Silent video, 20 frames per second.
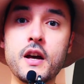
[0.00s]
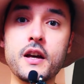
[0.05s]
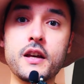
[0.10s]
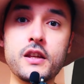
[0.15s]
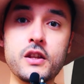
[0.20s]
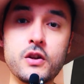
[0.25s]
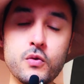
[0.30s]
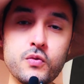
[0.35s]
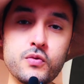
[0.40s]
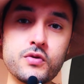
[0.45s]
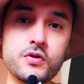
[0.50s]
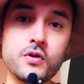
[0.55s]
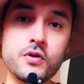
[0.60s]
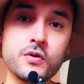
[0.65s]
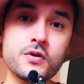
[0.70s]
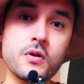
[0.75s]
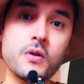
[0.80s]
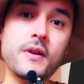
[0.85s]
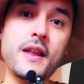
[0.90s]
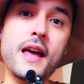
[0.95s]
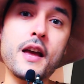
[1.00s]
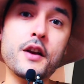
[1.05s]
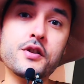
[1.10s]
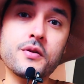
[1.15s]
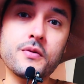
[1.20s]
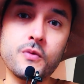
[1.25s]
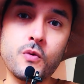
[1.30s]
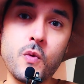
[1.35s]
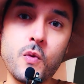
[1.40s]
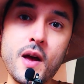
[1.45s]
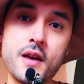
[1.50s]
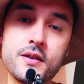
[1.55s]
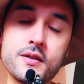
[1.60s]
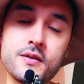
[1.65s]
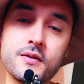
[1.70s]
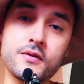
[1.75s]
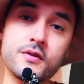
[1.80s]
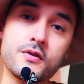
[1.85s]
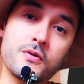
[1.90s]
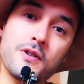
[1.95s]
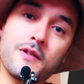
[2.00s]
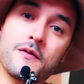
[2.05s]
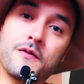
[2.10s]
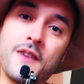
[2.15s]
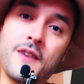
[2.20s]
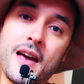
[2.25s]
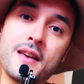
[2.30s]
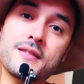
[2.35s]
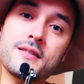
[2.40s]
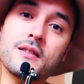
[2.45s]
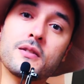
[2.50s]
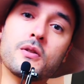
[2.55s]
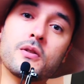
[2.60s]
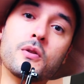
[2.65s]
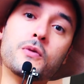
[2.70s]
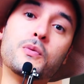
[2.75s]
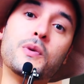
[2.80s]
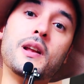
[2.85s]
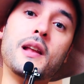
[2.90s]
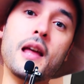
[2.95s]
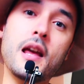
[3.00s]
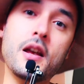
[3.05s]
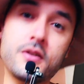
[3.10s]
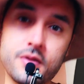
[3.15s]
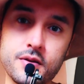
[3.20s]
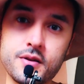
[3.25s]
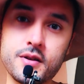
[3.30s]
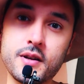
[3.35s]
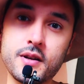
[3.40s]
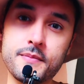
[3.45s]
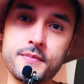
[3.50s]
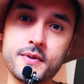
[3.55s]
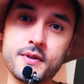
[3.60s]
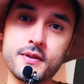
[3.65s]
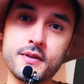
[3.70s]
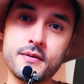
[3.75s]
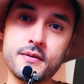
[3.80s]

Use those connection questions to invest in those relationships.